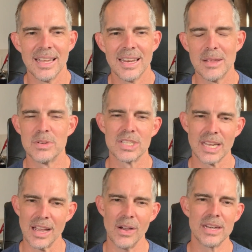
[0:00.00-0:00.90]
he was
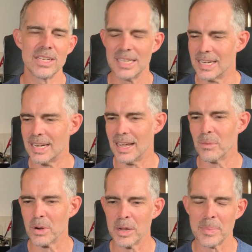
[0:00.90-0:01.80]
just like, oh, I just need to
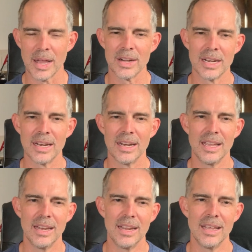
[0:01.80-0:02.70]
not worry about it.
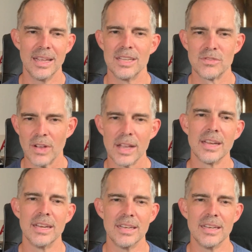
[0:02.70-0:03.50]
And it's fine.